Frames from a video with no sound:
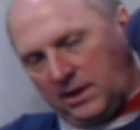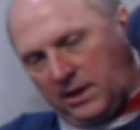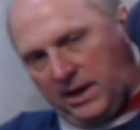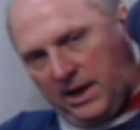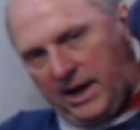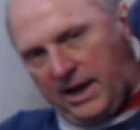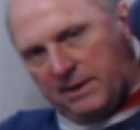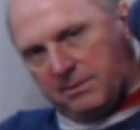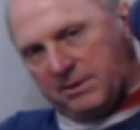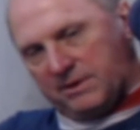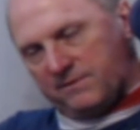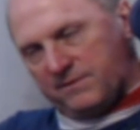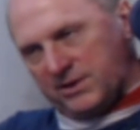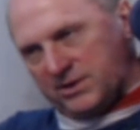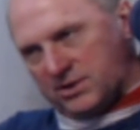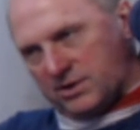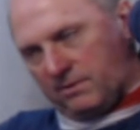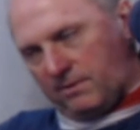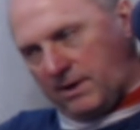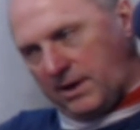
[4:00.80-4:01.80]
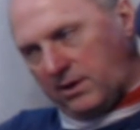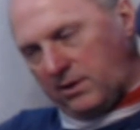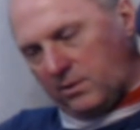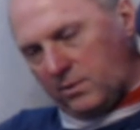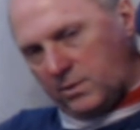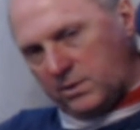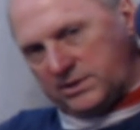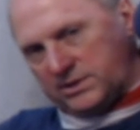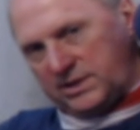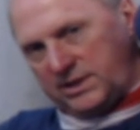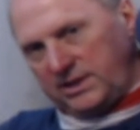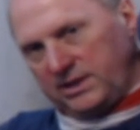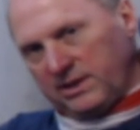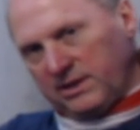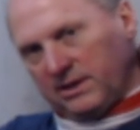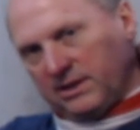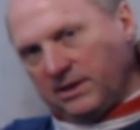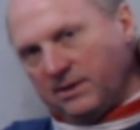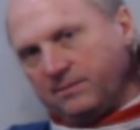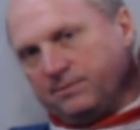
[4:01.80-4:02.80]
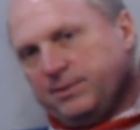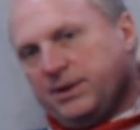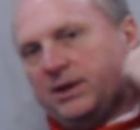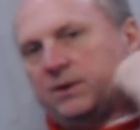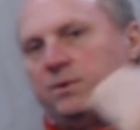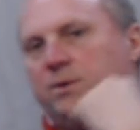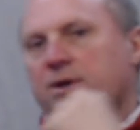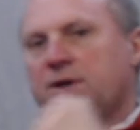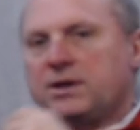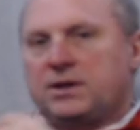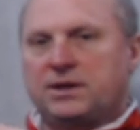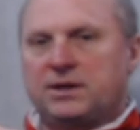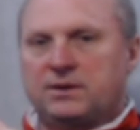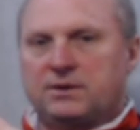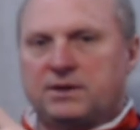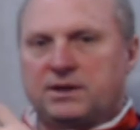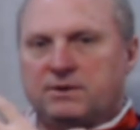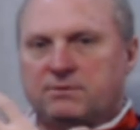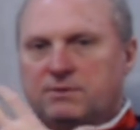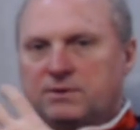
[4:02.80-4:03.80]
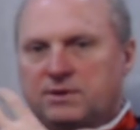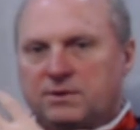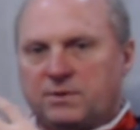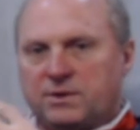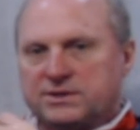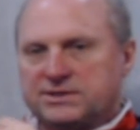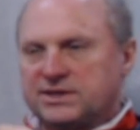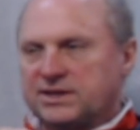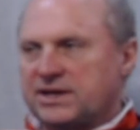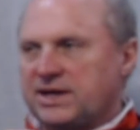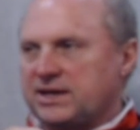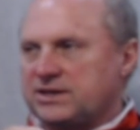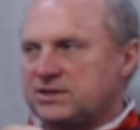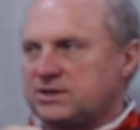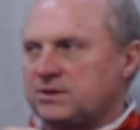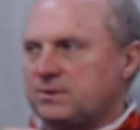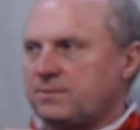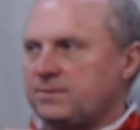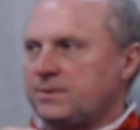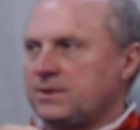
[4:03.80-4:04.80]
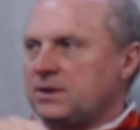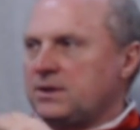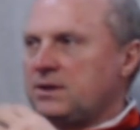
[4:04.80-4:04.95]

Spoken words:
I'd been fishing a regular 110 at Pickwick and really wasn't catching them.